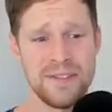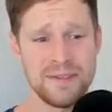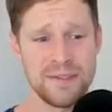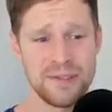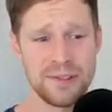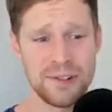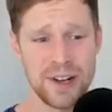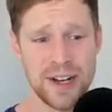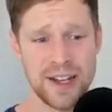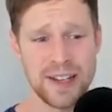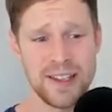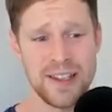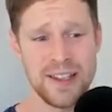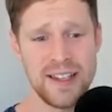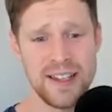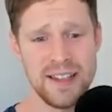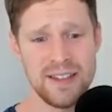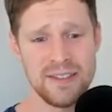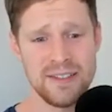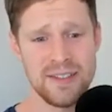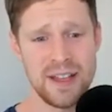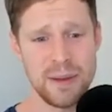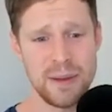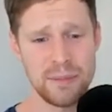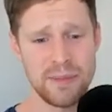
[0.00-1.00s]
really
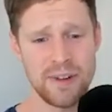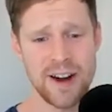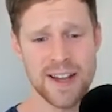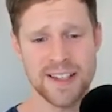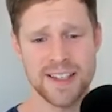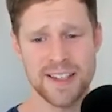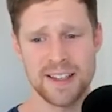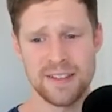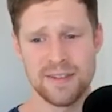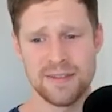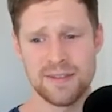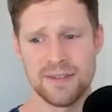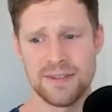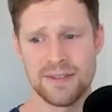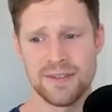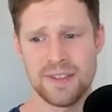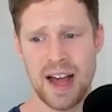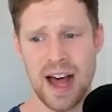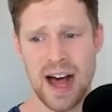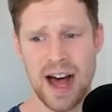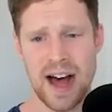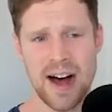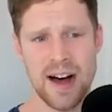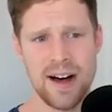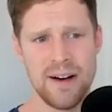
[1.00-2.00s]
impressive.
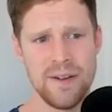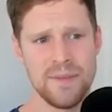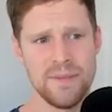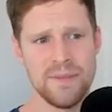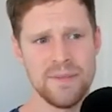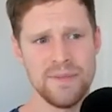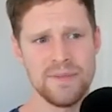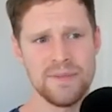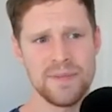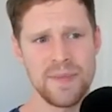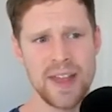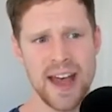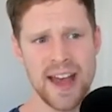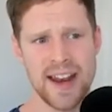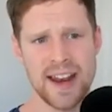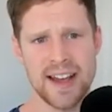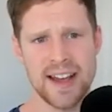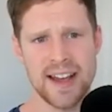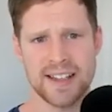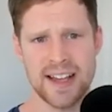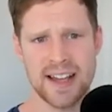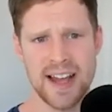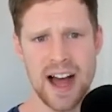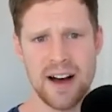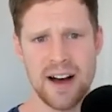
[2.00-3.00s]
And
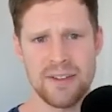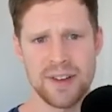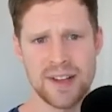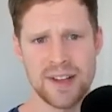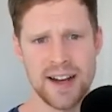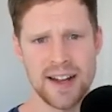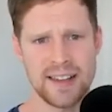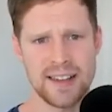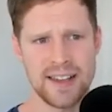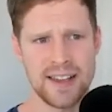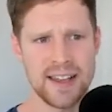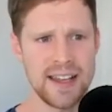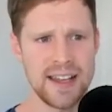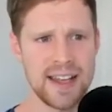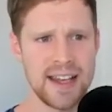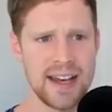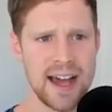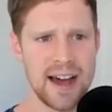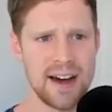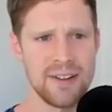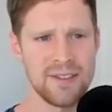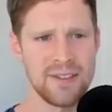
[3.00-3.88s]
as I covered, I think in our